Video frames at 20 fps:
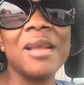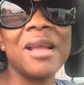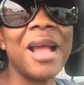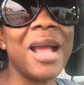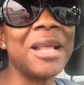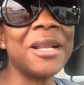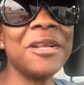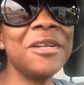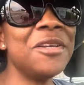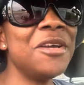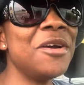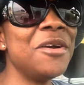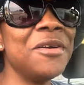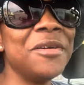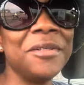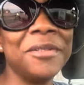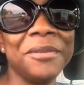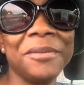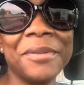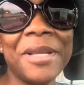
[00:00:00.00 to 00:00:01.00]
I don't
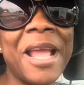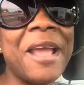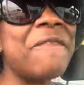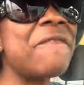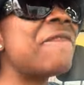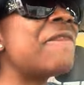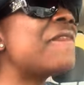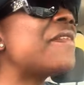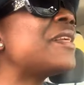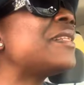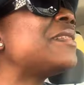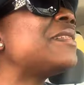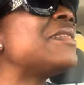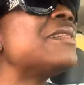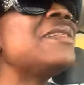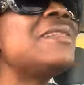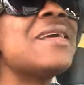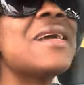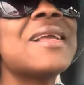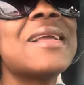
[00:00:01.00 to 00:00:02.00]
know.
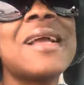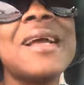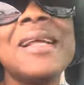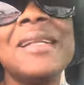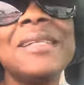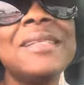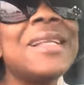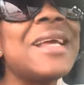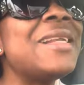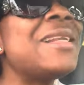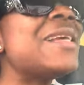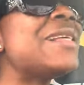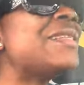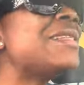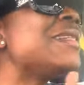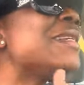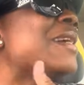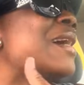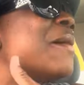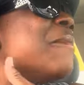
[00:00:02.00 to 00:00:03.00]
Everything that can that I
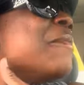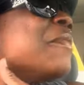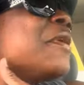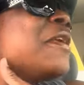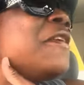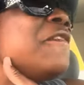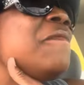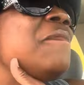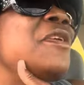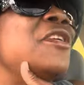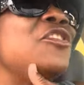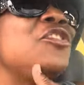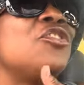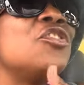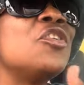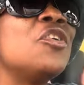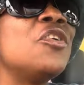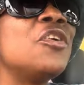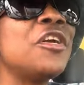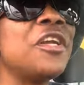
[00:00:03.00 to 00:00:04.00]
think can give me
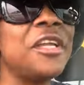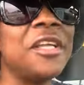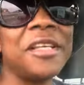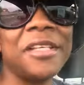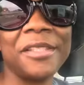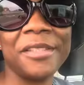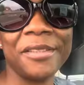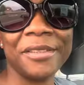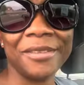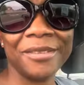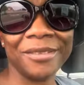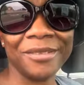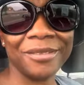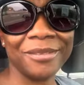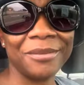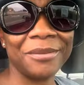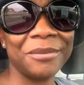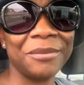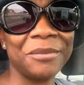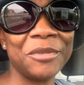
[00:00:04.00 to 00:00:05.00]
joy.
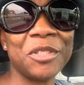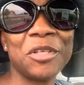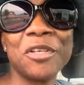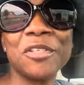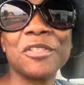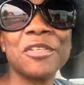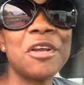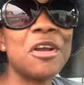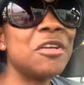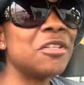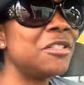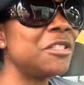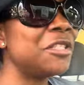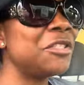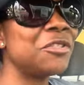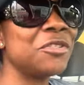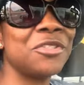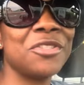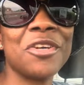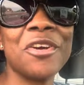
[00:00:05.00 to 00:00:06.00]
Because God
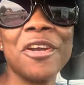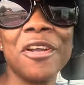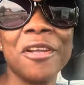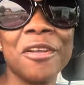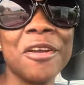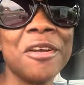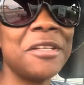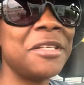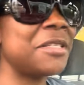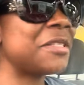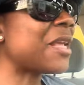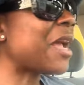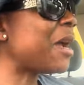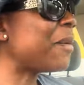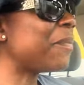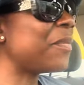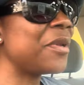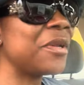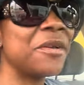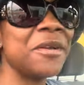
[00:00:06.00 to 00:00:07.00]
is joy, God is
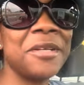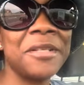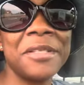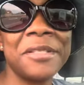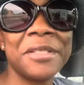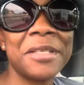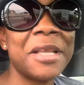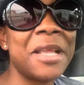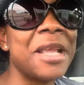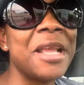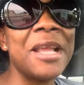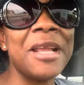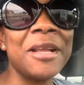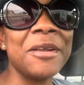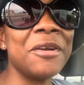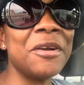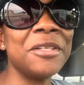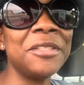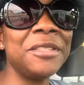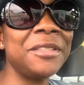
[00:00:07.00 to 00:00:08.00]
happy, God is
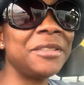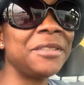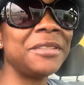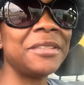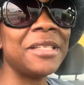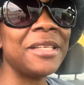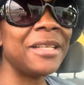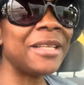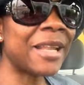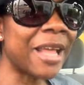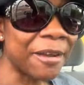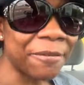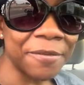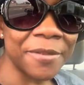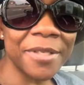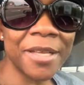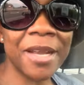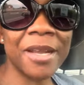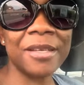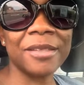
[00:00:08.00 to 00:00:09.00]
God is
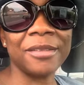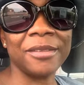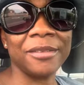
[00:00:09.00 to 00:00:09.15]
laughter.